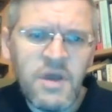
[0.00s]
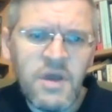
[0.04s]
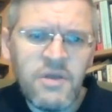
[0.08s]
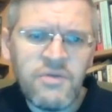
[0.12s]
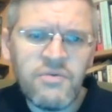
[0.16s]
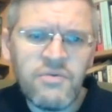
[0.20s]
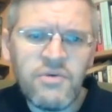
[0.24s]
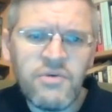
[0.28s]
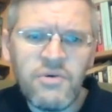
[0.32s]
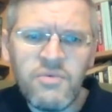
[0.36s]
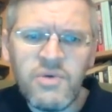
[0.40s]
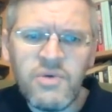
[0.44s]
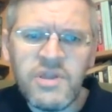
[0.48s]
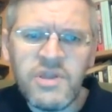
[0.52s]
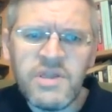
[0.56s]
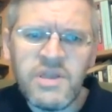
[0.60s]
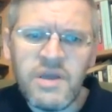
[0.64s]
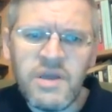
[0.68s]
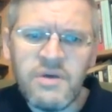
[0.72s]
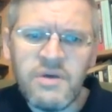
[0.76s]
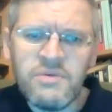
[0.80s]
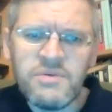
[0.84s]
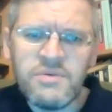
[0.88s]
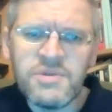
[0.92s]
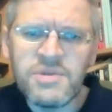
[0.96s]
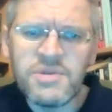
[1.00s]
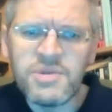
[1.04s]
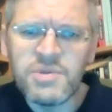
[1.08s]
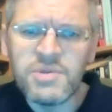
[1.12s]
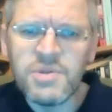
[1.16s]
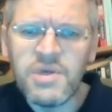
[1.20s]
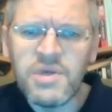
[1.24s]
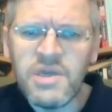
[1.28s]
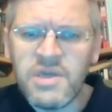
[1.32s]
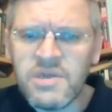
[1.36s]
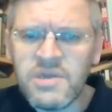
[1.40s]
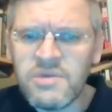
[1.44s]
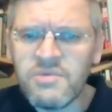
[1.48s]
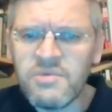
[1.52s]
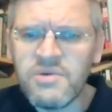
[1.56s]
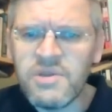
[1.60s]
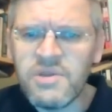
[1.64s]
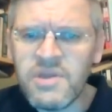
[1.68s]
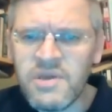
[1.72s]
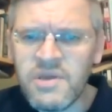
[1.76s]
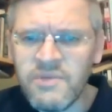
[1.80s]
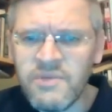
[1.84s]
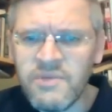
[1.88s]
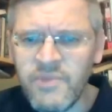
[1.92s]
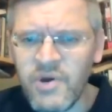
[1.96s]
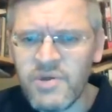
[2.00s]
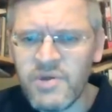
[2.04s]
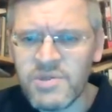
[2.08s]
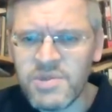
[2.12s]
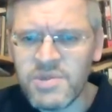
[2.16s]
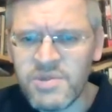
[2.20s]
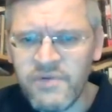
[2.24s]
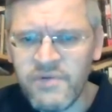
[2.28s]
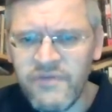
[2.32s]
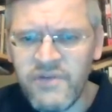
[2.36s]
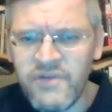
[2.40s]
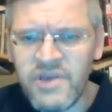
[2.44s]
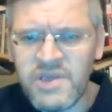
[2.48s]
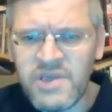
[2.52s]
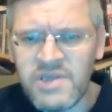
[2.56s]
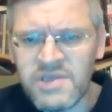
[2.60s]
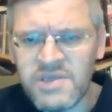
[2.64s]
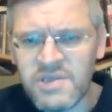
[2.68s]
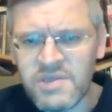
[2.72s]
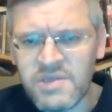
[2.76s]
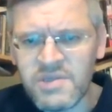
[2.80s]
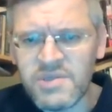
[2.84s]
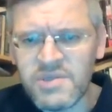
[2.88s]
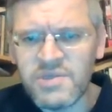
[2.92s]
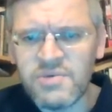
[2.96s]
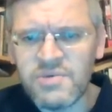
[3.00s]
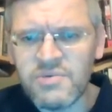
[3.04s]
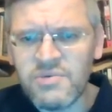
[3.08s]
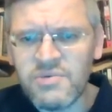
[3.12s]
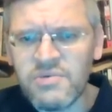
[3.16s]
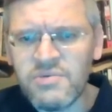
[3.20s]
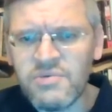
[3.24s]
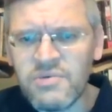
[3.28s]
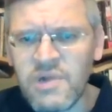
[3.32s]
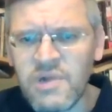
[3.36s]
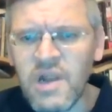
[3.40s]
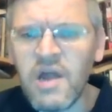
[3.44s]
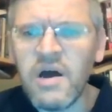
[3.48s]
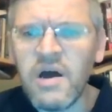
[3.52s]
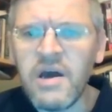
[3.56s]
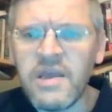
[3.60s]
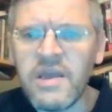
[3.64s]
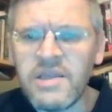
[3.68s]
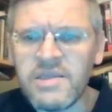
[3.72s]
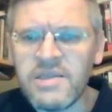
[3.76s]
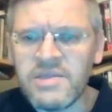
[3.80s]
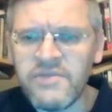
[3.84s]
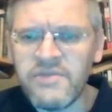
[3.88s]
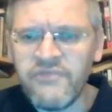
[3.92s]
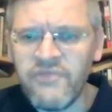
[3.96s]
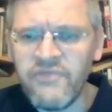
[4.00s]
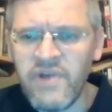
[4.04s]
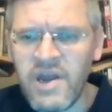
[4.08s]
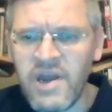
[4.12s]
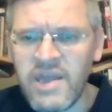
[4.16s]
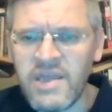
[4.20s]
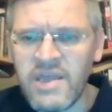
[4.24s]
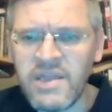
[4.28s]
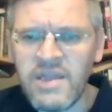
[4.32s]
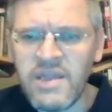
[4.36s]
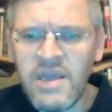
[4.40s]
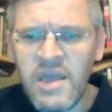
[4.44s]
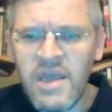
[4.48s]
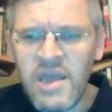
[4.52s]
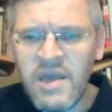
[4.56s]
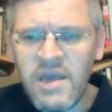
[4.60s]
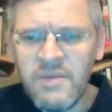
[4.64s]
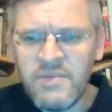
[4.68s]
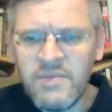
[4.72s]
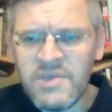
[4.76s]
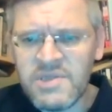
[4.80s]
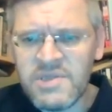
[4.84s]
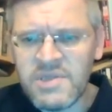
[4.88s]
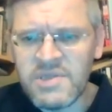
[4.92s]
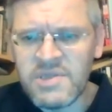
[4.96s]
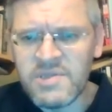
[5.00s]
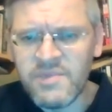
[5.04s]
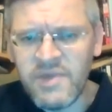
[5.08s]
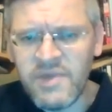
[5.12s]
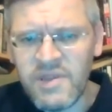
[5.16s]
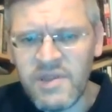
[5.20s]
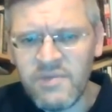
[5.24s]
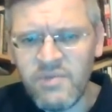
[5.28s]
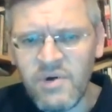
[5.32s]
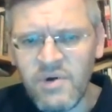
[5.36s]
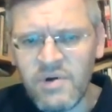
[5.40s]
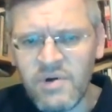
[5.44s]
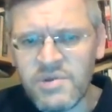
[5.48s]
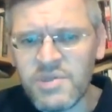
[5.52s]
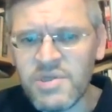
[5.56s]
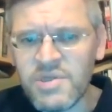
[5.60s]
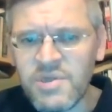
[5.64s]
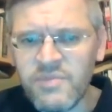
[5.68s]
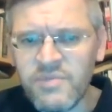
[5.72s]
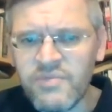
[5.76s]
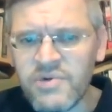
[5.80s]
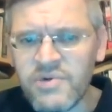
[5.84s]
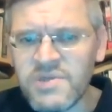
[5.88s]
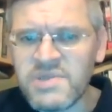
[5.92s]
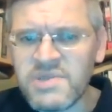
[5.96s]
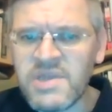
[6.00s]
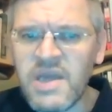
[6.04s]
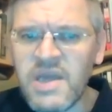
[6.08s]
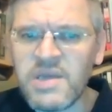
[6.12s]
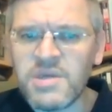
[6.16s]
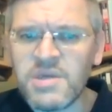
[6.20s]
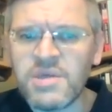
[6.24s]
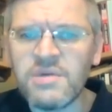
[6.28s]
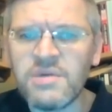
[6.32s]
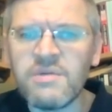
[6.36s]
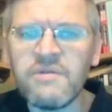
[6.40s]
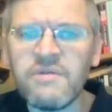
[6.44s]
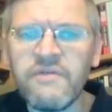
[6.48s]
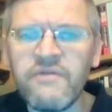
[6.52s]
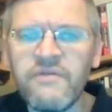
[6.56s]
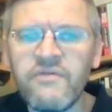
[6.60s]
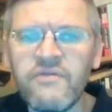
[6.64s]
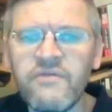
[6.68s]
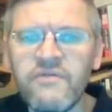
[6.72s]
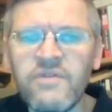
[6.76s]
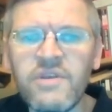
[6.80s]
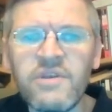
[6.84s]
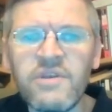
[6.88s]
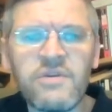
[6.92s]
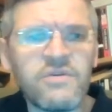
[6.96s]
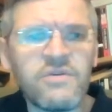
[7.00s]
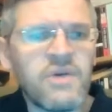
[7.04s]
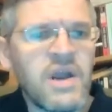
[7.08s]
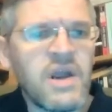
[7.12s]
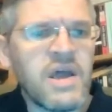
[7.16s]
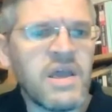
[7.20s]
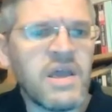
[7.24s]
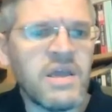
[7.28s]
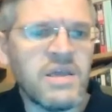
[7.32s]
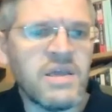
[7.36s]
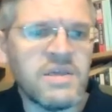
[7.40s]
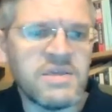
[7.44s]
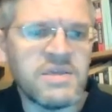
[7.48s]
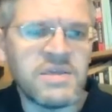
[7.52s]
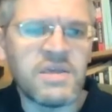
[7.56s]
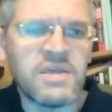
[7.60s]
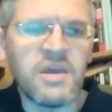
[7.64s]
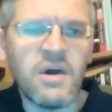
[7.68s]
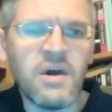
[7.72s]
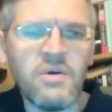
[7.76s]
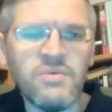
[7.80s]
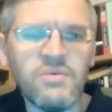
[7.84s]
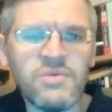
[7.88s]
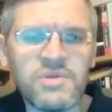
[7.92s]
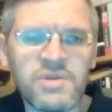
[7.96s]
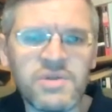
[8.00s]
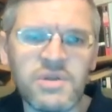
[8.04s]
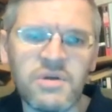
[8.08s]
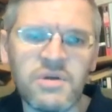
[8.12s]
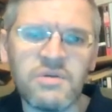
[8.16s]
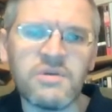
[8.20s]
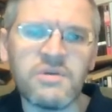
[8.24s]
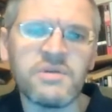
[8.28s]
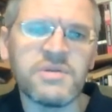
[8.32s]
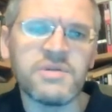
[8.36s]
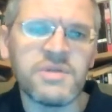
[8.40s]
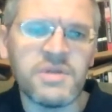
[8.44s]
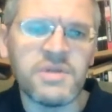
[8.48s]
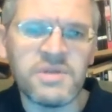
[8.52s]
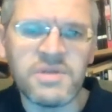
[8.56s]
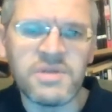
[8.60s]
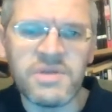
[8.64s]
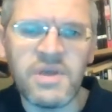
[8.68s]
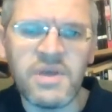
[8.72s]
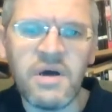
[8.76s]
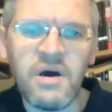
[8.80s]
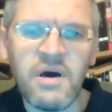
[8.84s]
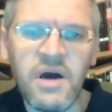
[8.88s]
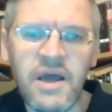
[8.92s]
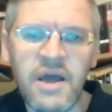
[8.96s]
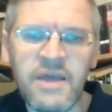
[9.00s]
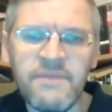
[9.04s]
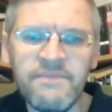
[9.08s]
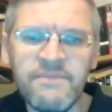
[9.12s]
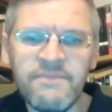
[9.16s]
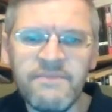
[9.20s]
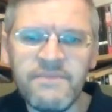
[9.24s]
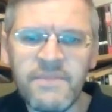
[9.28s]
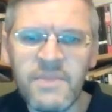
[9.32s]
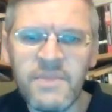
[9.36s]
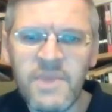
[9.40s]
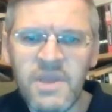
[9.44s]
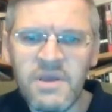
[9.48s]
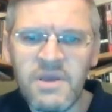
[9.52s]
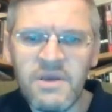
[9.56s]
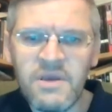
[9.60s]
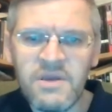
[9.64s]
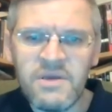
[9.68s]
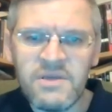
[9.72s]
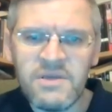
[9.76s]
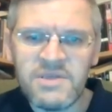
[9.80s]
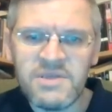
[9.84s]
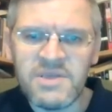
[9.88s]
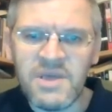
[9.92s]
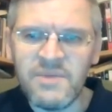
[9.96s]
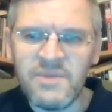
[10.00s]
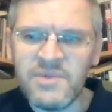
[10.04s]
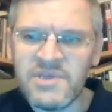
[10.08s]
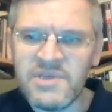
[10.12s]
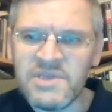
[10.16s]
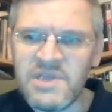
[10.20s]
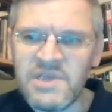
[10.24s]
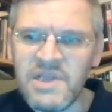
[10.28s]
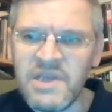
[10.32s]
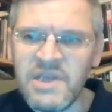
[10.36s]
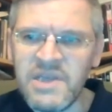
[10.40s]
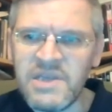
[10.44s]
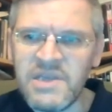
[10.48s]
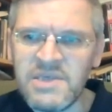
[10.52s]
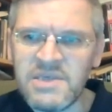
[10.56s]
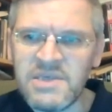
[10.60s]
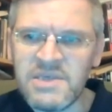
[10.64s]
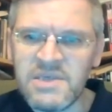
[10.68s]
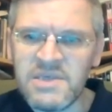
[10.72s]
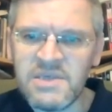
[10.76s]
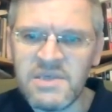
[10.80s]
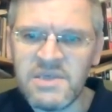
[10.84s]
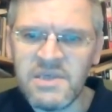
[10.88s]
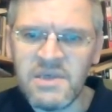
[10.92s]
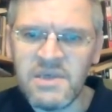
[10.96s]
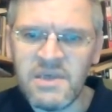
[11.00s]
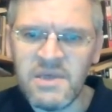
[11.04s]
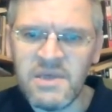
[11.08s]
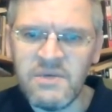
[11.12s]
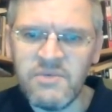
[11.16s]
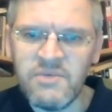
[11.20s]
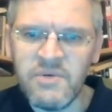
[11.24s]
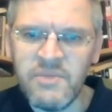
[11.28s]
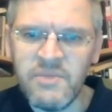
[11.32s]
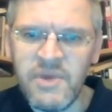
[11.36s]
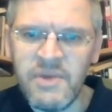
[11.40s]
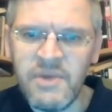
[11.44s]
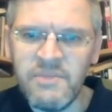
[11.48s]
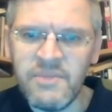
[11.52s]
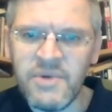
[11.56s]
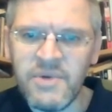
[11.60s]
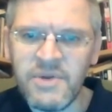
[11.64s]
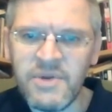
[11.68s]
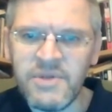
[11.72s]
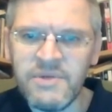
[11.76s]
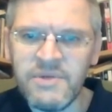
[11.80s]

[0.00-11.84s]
Through a window streaked with the apostrophes and scrawled lines of rain, Mr. Smith watched a procession of greys ghost across the sky. Summer's lease, he remembered.